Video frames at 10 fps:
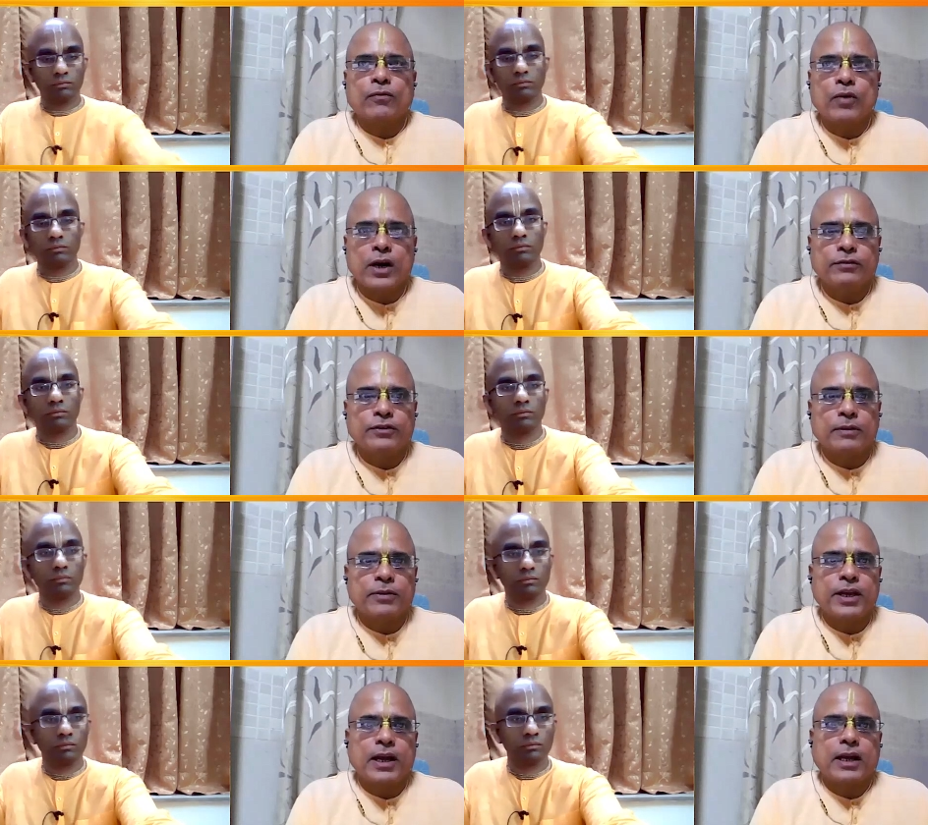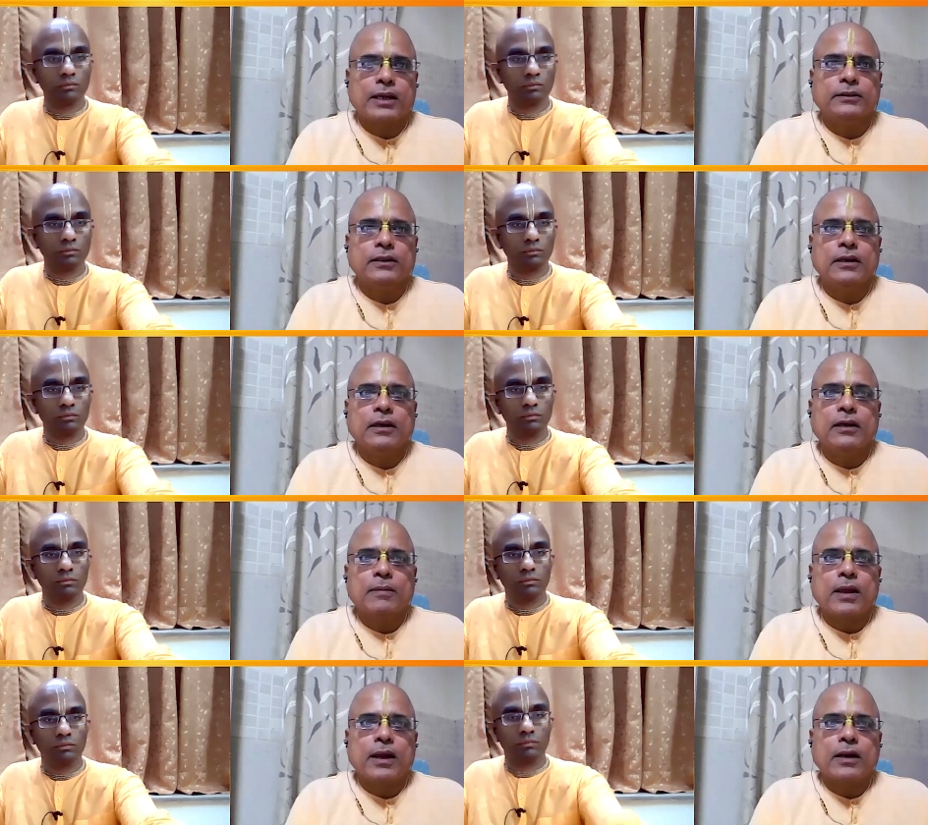Speaker 1: of wives somebody has
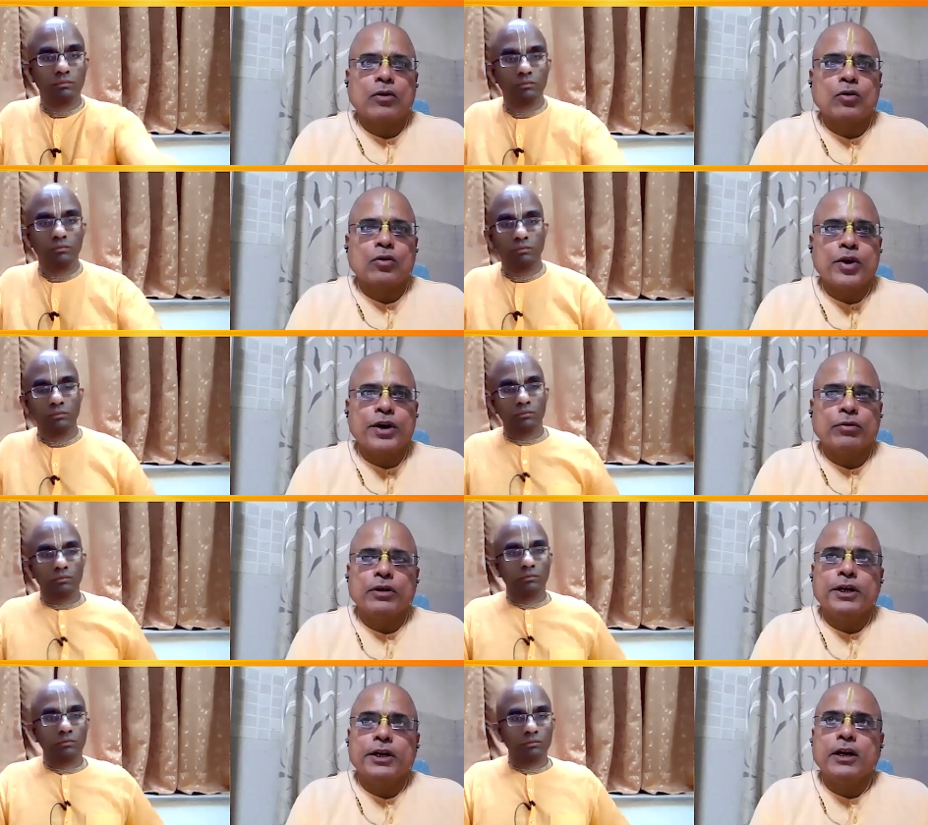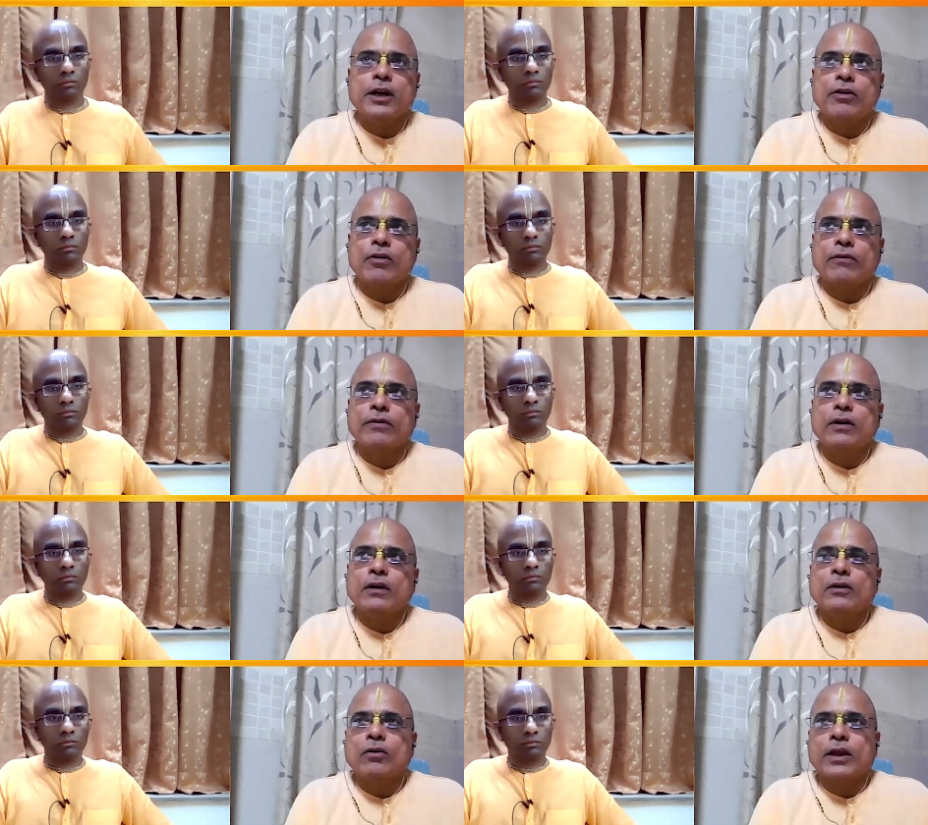and not go into the nitty-gritty of
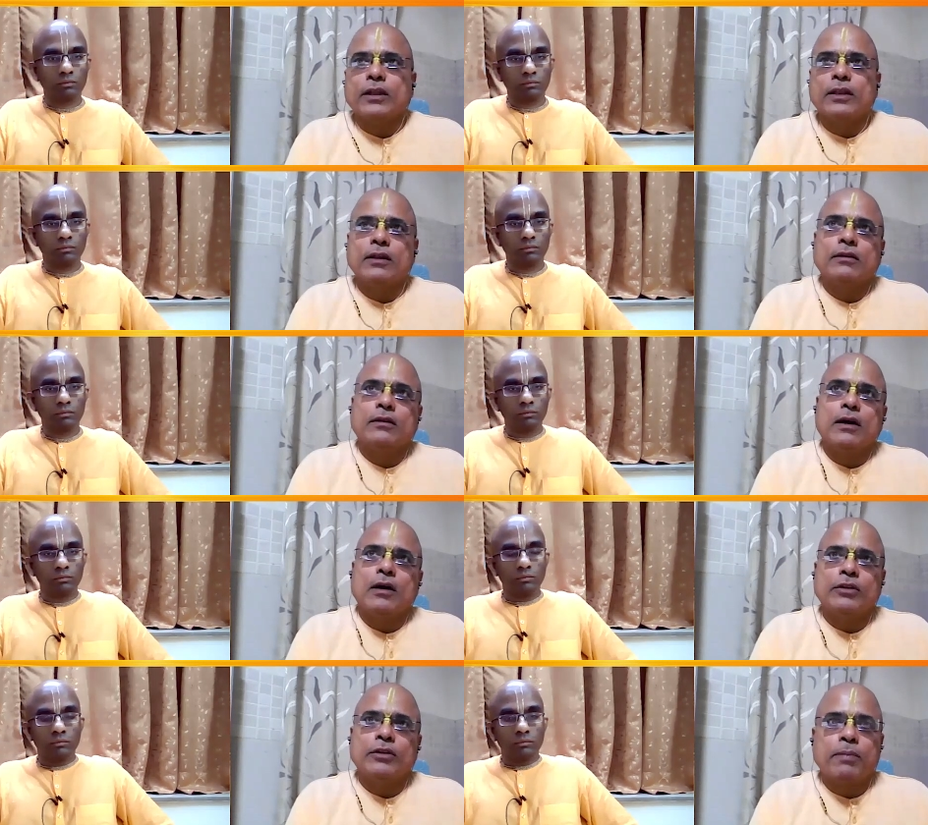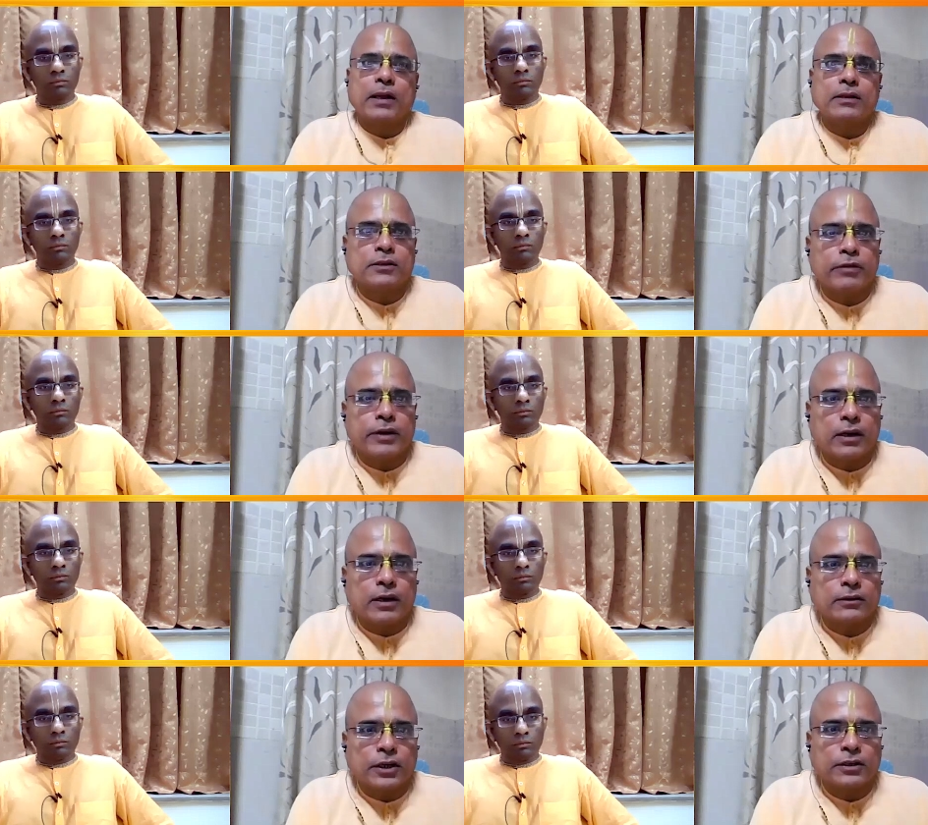okay, then uh, how the palaces were
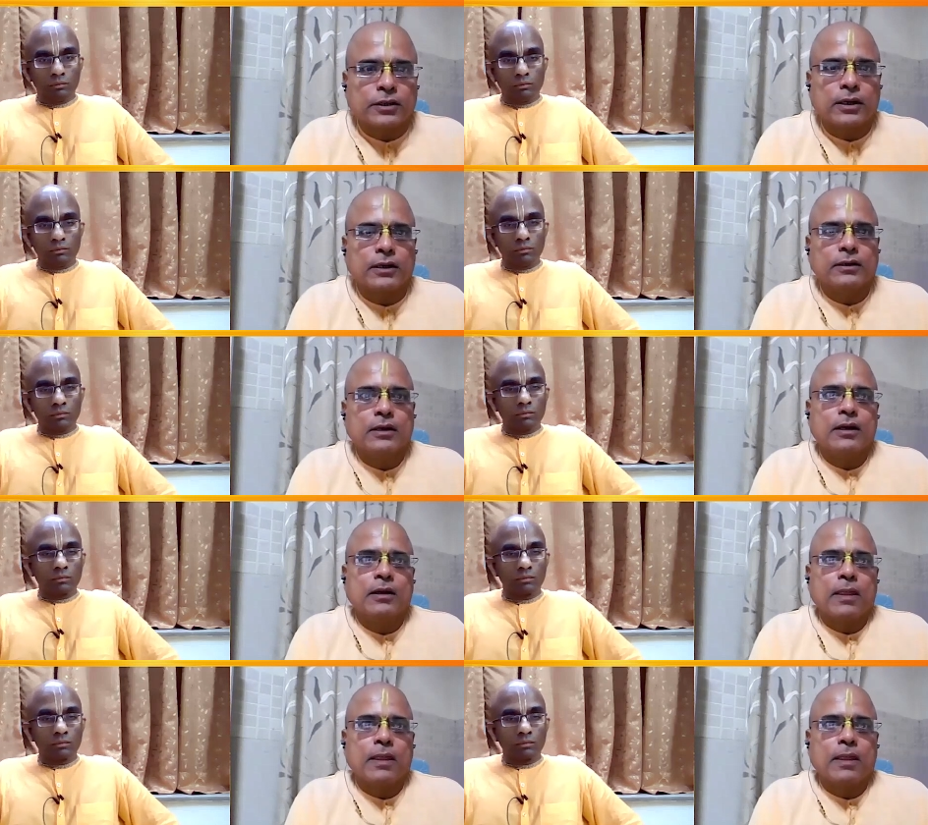constructed and